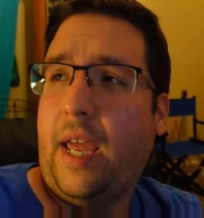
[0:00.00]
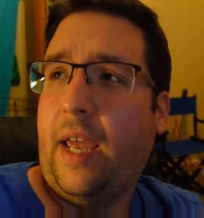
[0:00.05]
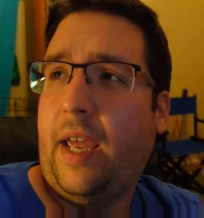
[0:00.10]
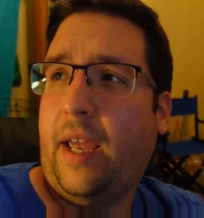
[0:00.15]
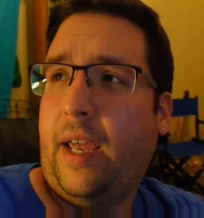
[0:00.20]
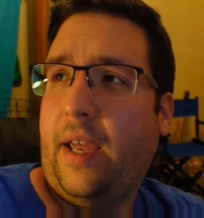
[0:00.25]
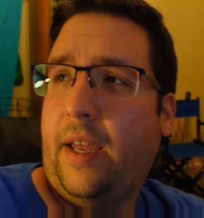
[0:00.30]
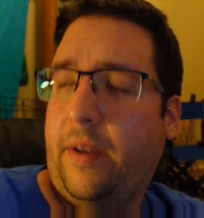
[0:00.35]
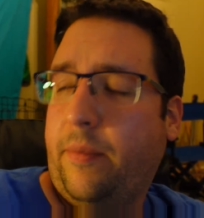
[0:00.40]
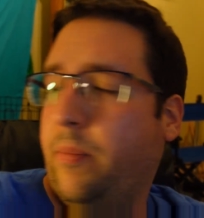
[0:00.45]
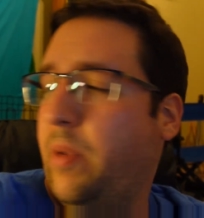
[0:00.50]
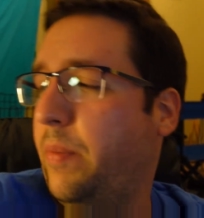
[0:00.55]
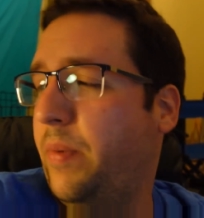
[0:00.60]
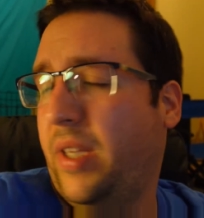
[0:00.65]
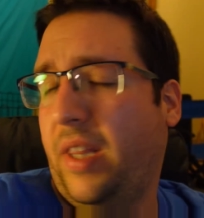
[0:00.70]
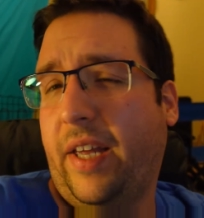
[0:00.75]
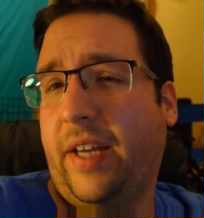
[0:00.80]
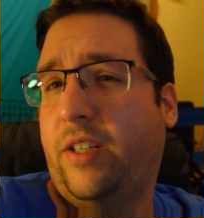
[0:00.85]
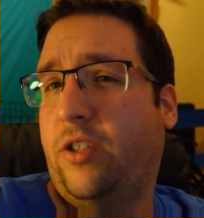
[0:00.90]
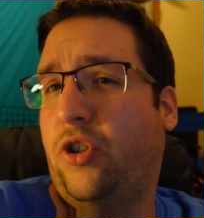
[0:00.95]

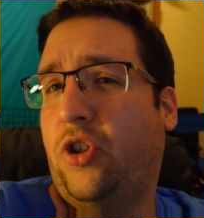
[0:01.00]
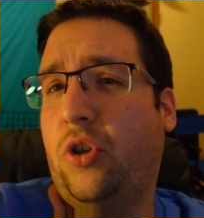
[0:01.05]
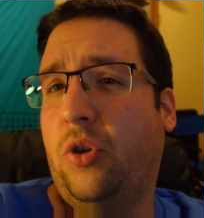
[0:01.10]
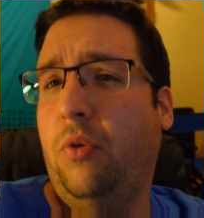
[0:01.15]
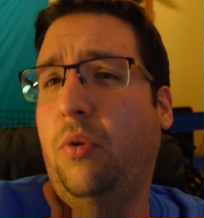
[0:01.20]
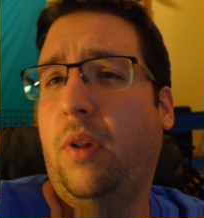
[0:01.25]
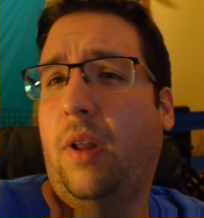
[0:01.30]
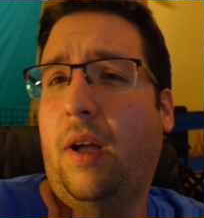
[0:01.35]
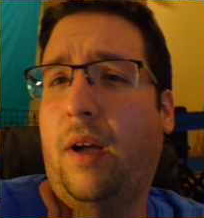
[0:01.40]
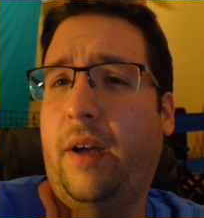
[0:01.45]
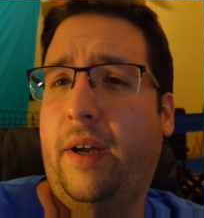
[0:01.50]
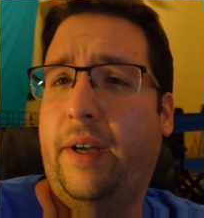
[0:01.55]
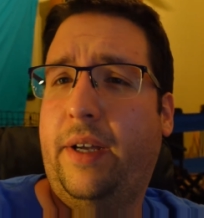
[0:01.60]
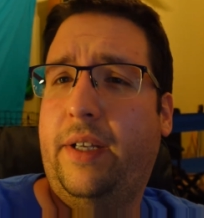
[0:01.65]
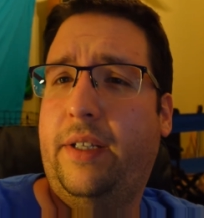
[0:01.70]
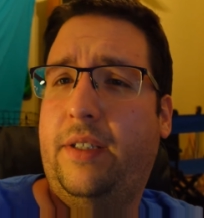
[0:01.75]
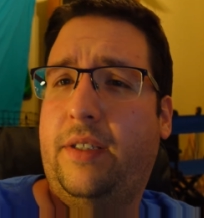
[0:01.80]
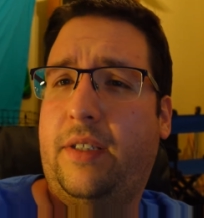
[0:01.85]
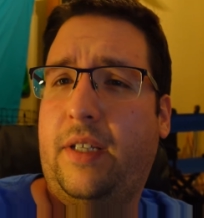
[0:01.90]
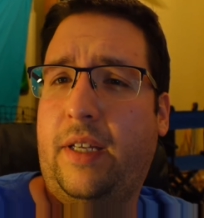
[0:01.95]
Maybe like 2
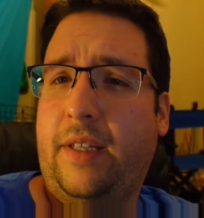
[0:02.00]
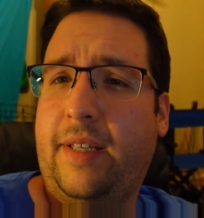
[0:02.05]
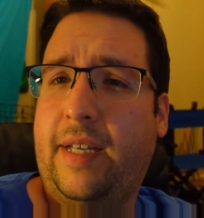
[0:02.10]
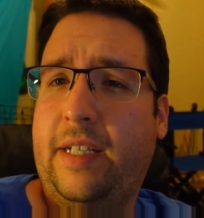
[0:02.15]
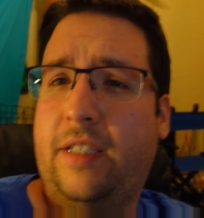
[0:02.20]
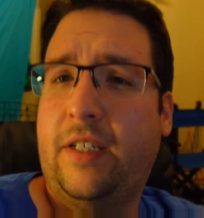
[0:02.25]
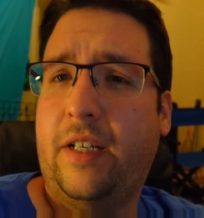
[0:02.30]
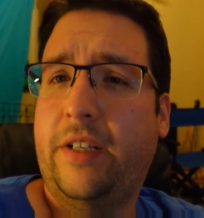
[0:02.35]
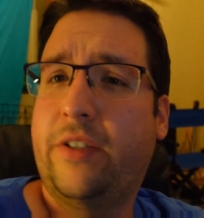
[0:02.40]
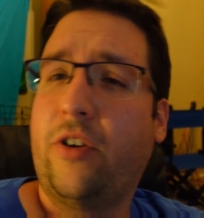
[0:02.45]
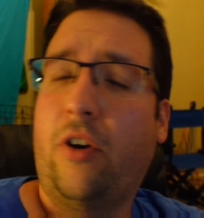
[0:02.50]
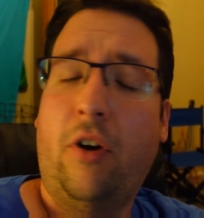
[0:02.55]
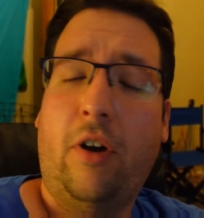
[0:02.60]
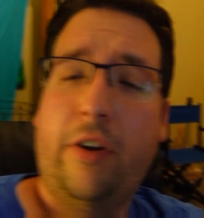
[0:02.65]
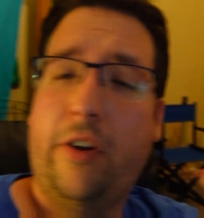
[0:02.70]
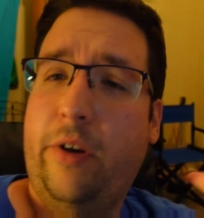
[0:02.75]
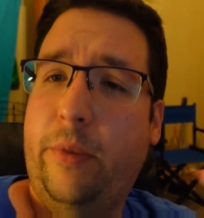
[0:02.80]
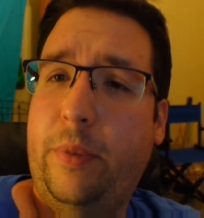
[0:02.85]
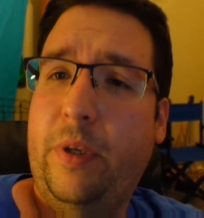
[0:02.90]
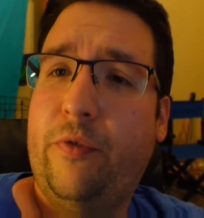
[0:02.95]
lines, and that's it. It's
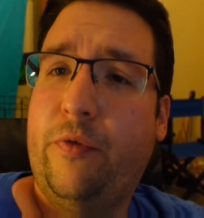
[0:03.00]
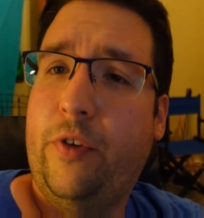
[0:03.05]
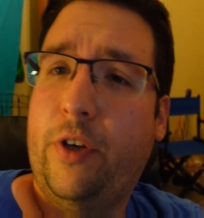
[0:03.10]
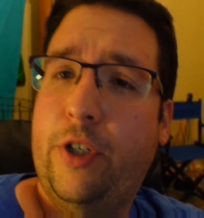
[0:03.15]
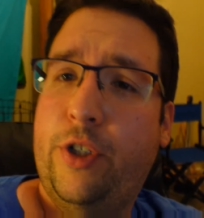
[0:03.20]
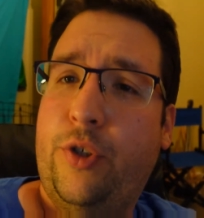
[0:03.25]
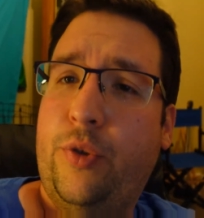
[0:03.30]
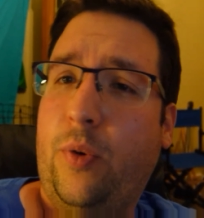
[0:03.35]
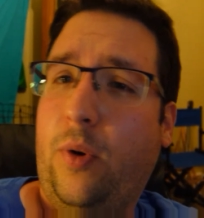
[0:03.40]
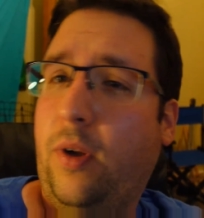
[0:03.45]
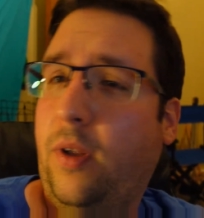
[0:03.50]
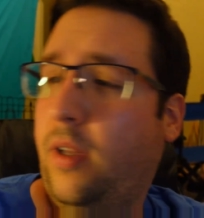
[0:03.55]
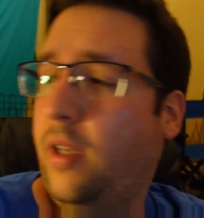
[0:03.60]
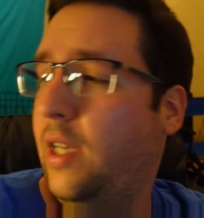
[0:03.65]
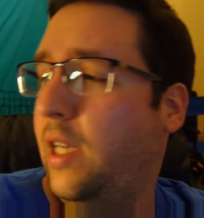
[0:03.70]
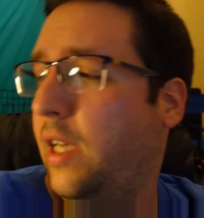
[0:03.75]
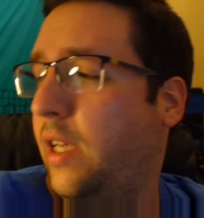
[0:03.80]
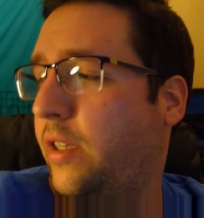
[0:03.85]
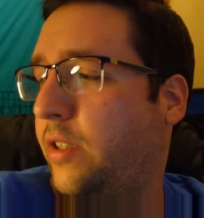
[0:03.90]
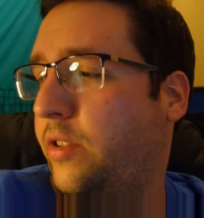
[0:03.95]
all going to be visual.
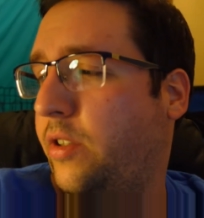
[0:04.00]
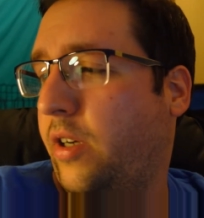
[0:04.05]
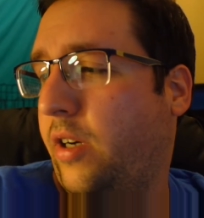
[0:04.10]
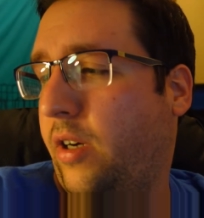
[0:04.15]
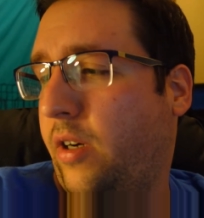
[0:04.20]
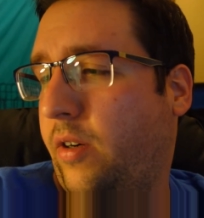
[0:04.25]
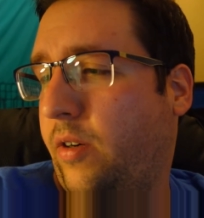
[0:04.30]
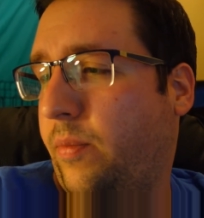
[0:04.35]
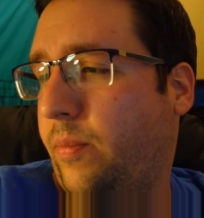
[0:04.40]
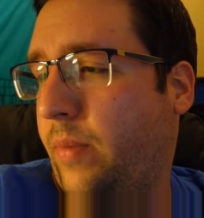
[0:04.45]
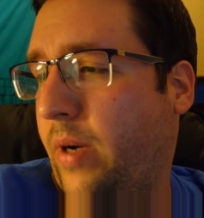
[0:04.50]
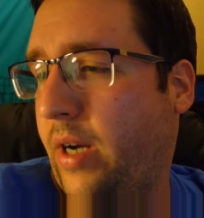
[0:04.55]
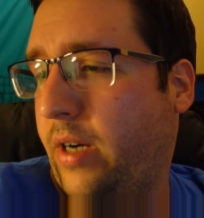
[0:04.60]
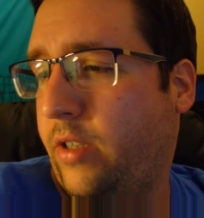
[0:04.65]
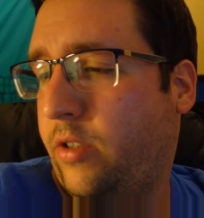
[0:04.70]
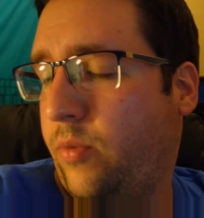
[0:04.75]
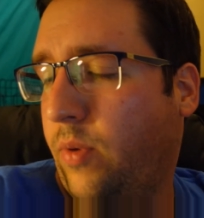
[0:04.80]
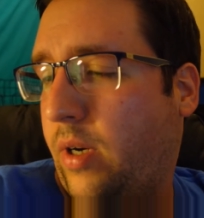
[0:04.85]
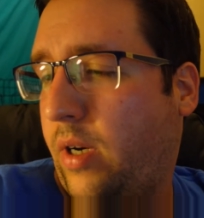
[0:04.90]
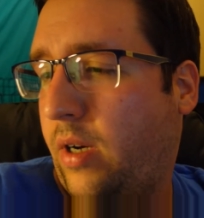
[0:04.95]
So might
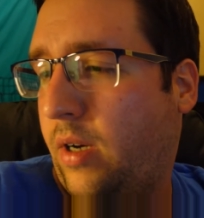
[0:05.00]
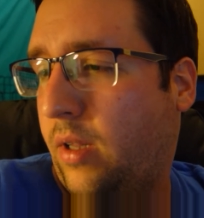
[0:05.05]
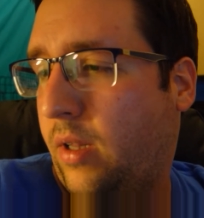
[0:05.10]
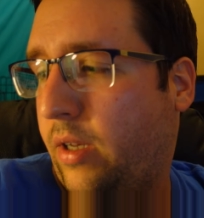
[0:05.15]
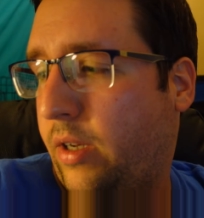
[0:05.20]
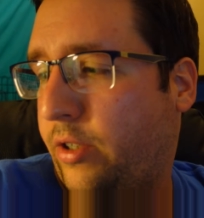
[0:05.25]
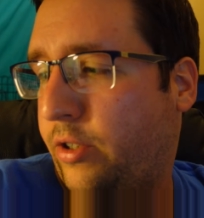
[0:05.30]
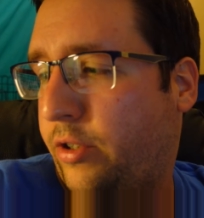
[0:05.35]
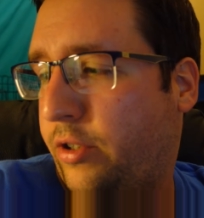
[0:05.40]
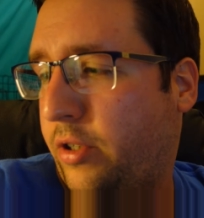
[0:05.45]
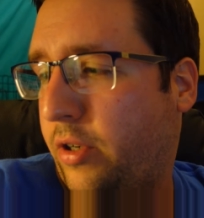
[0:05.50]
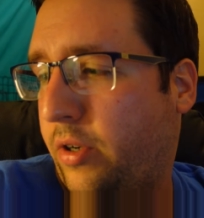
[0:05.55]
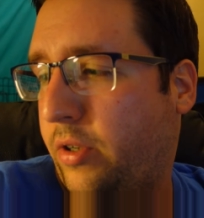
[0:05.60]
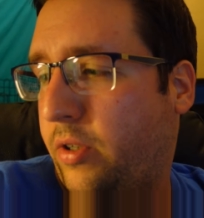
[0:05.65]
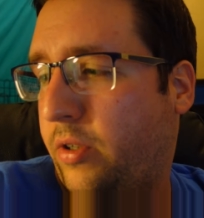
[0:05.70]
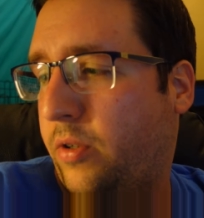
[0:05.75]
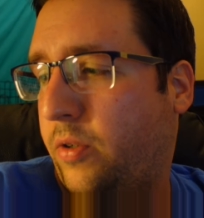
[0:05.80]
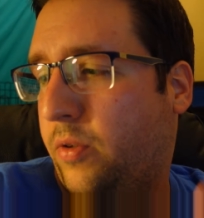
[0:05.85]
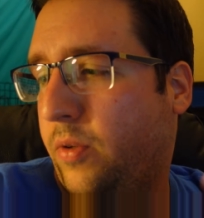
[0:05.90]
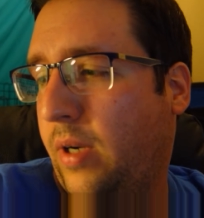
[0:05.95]
as well show
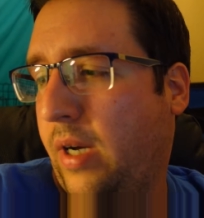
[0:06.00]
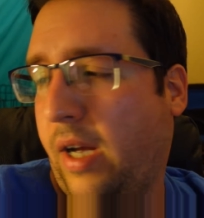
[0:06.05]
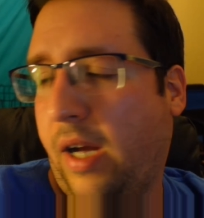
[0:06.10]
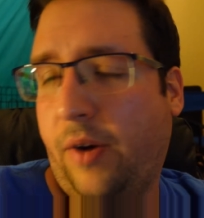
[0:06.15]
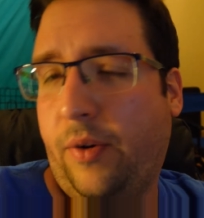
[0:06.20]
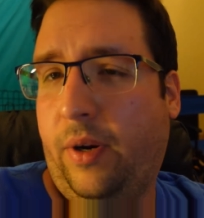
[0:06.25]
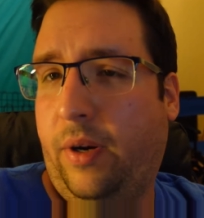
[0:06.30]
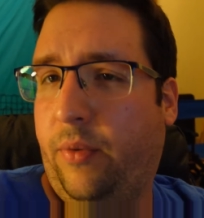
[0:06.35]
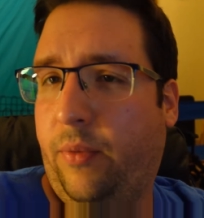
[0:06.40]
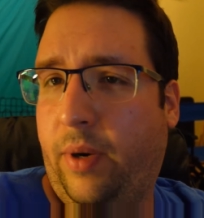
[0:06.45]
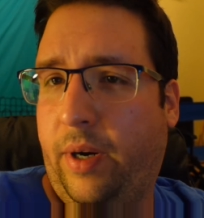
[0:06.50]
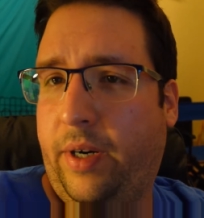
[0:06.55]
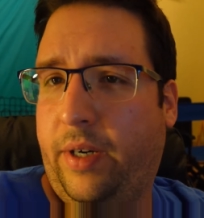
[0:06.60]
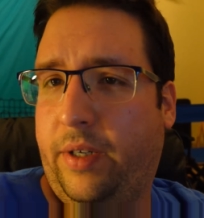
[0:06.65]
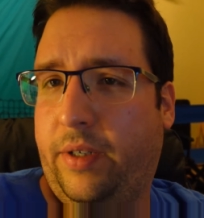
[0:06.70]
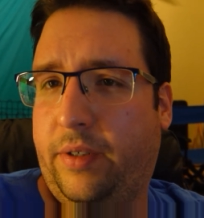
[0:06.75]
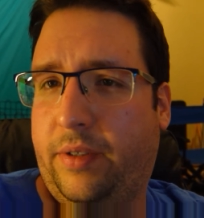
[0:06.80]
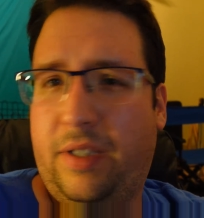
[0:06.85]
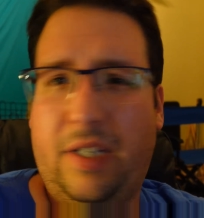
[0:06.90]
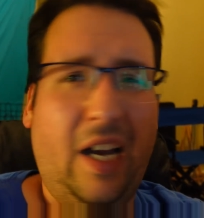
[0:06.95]
you how I write
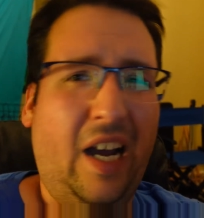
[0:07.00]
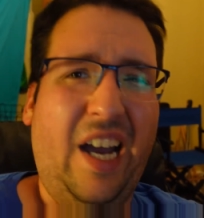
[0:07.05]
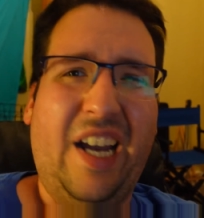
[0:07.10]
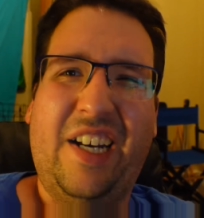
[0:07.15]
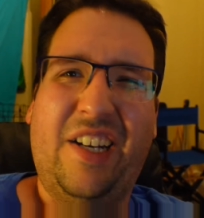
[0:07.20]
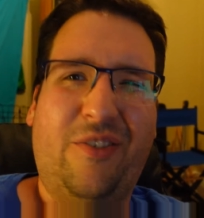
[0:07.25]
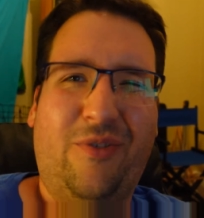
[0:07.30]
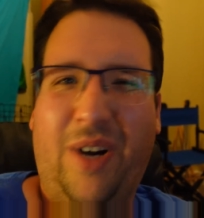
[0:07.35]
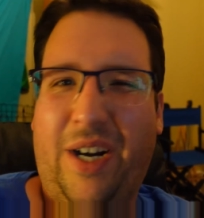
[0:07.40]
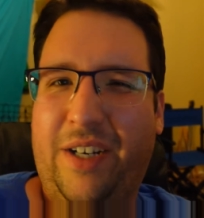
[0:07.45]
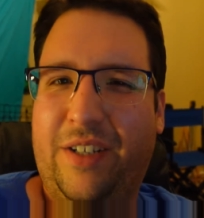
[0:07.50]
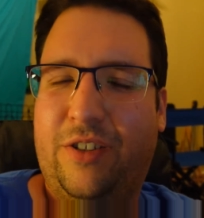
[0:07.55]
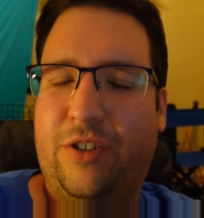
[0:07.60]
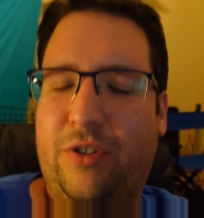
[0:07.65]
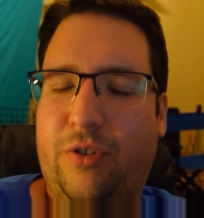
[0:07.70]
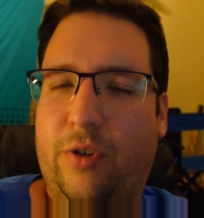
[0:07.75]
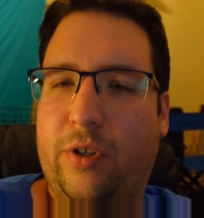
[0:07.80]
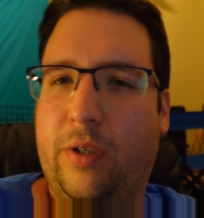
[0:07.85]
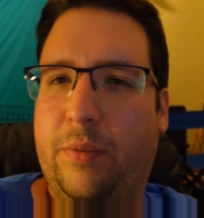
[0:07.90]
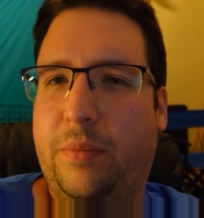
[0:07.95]
a
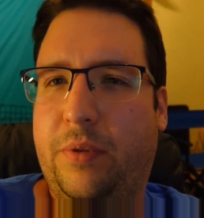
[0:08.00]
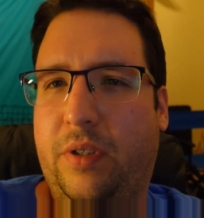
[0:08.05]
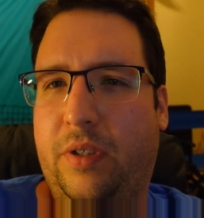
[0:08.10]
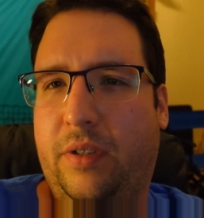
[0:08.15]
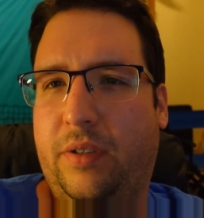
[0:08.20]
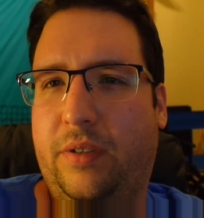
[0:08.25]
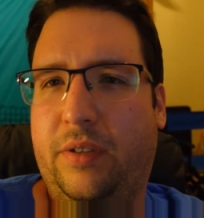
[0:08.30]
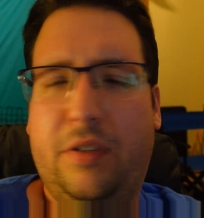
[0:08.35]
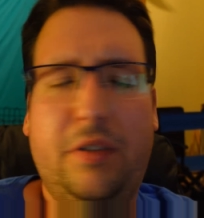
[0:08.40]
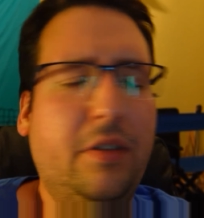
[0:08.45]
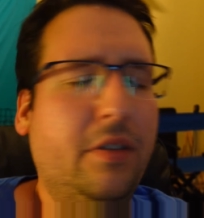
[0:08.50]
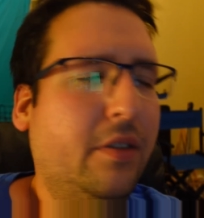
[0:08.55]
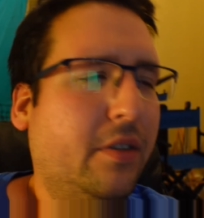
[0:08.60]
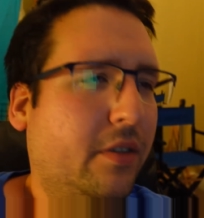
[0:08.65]
script and